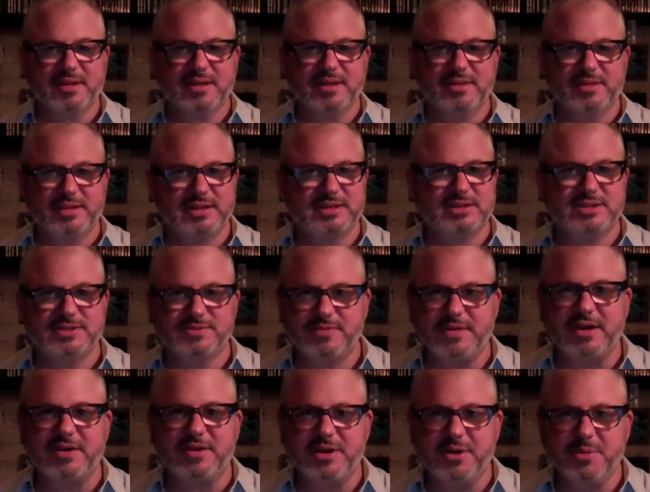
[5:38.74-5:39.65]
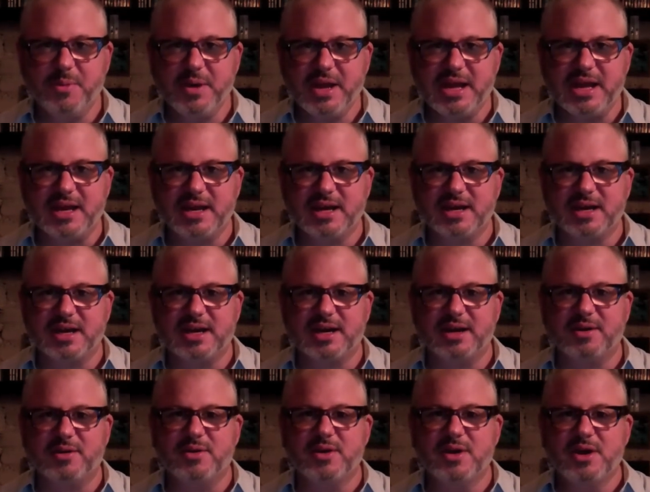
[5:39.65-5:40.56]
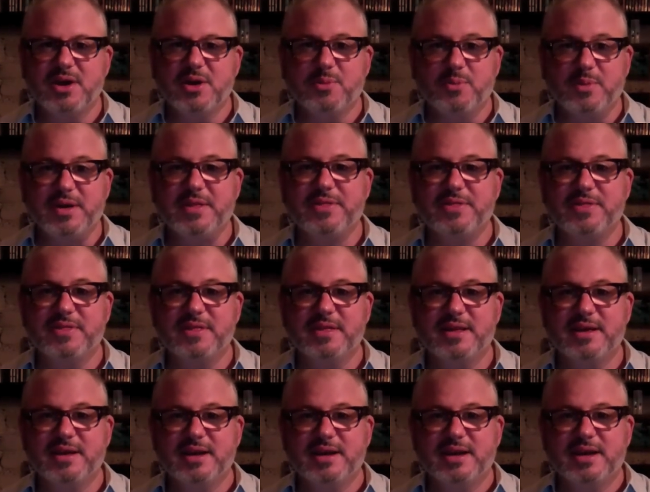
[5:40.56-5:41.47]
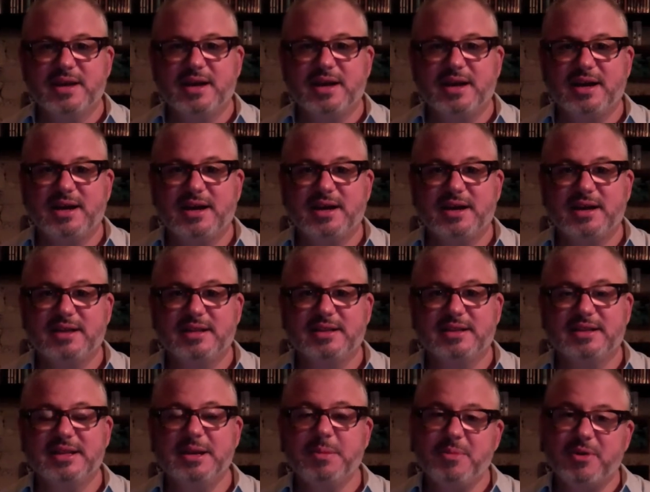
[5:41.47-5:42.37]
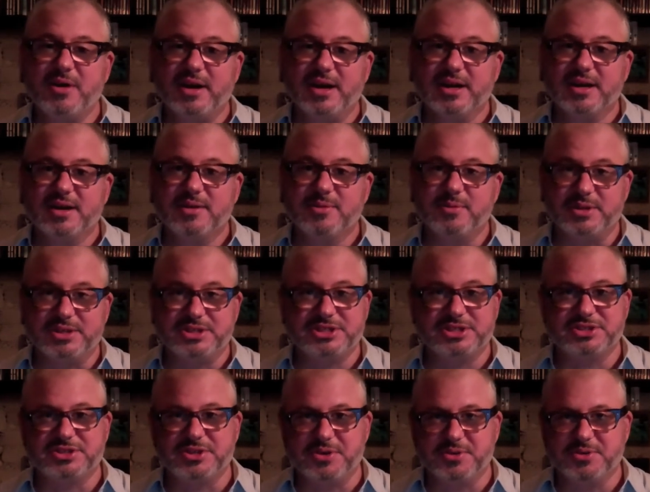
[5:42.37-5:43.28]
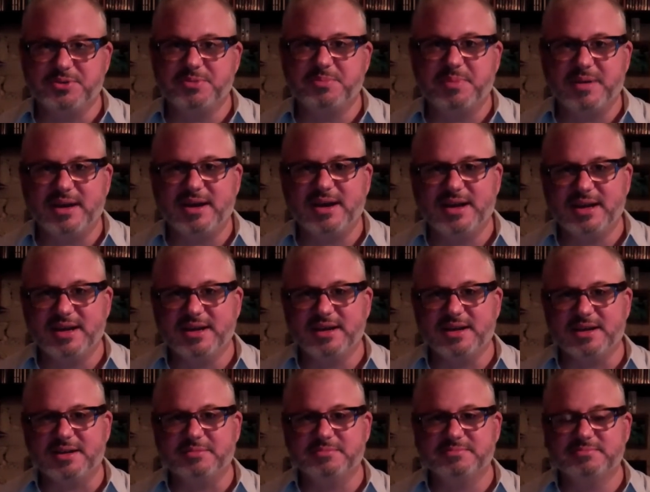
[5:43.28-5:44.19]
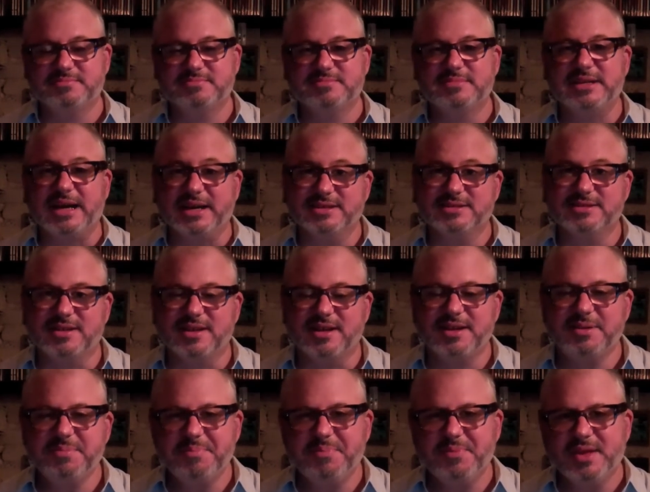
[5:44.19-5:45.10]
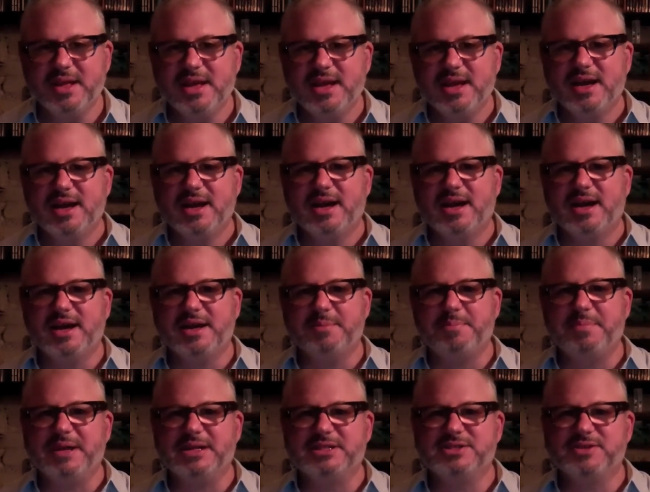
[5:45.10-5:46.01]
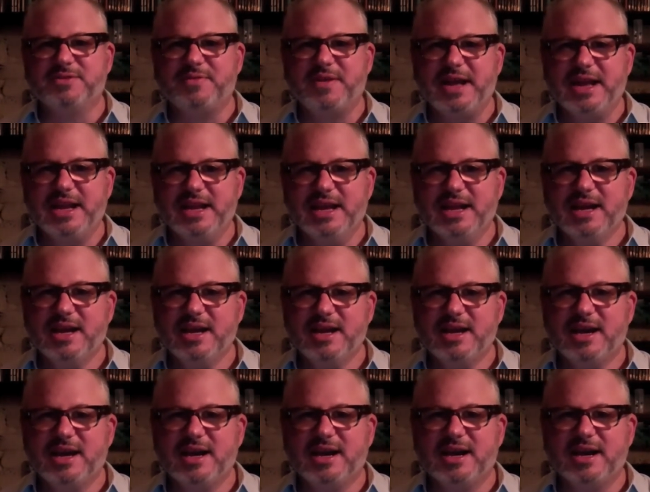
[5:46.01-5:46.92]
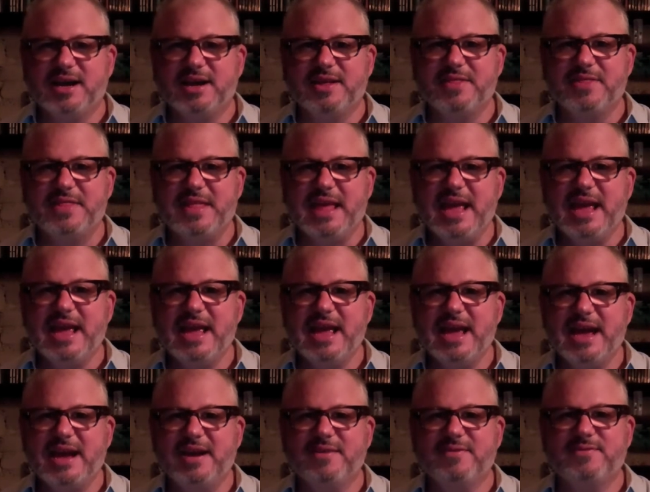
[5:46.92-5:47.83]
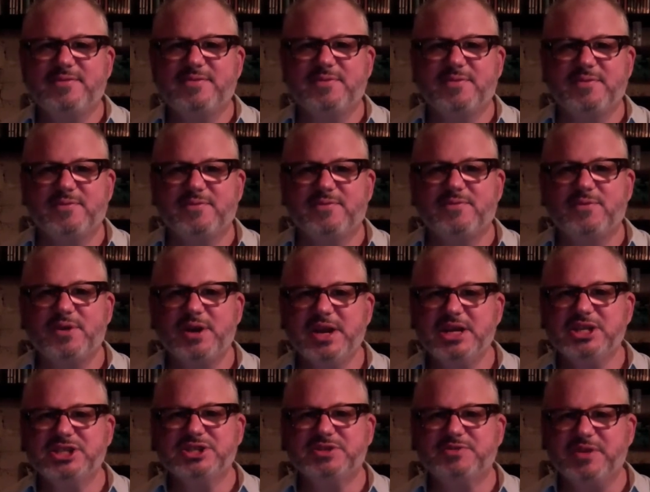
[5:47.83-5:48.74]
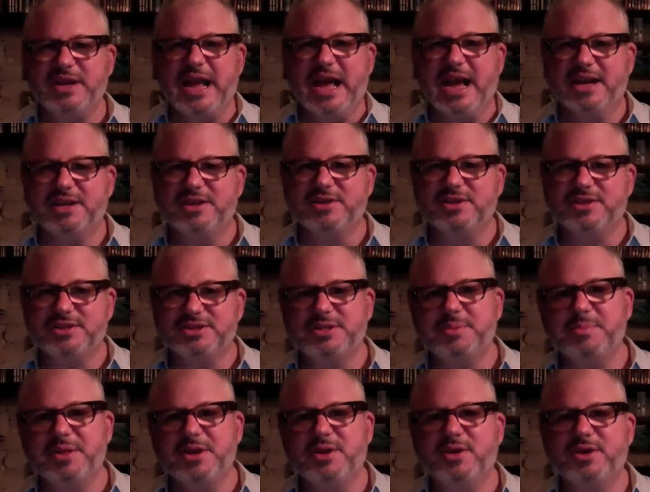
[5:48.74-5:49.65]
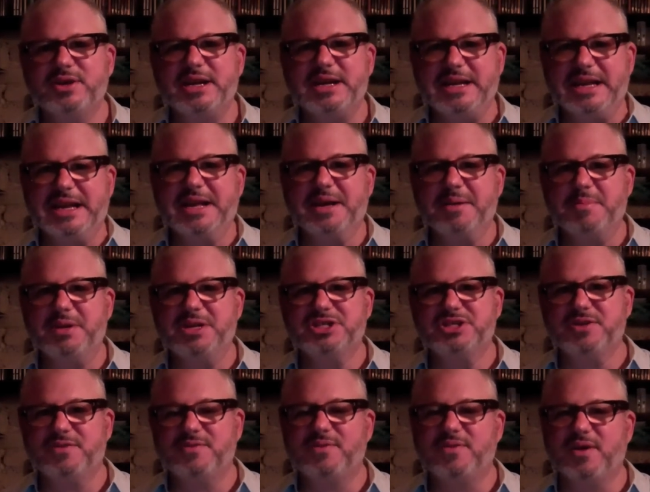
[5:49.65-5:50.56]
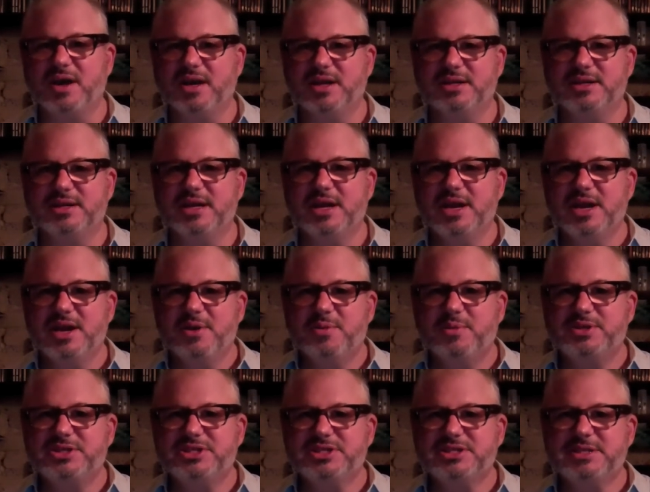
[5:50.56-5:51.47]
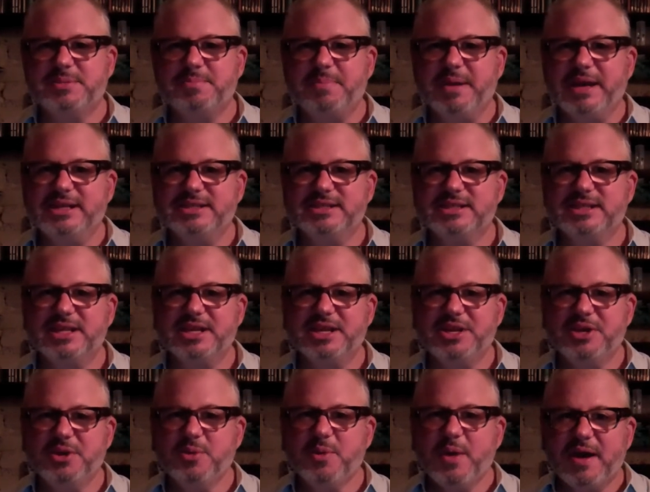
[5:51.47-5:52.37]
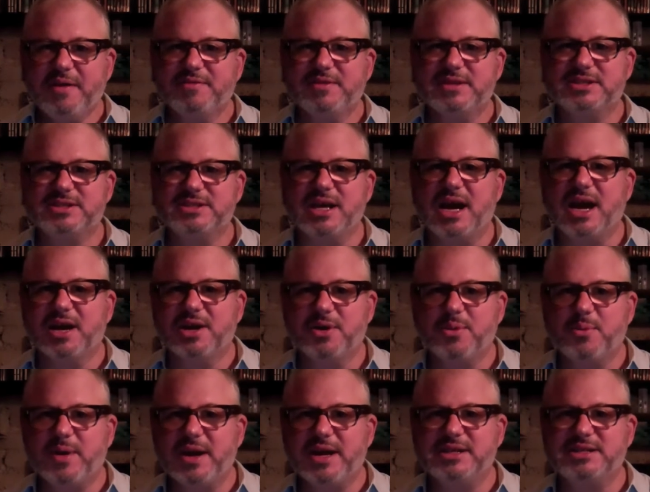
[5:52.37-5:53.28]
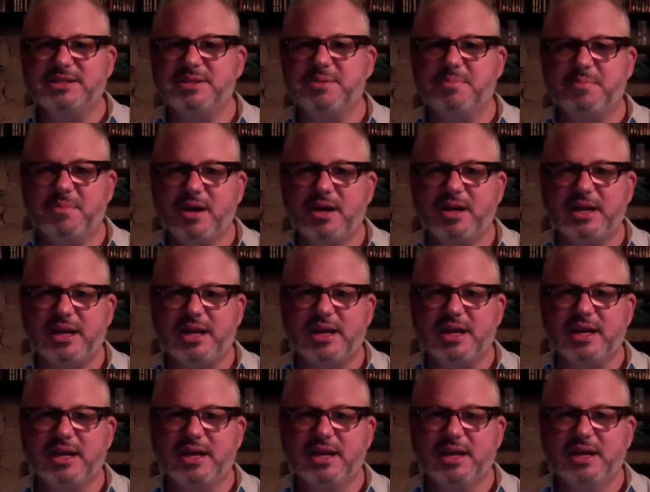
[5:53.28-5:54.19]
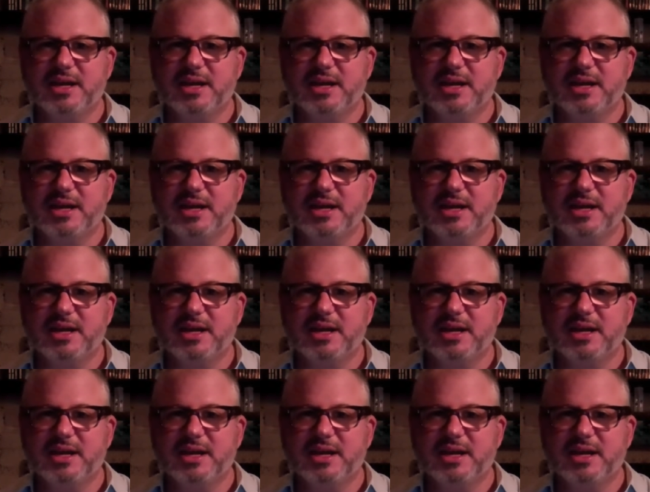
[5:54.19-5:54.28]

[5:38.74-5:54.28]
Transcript: this very week with Limerick, which is owned by Exelon. In Pennsylvania, they have, for each reactor, there's something called a decommission fund, which is that basically you have to sock away some money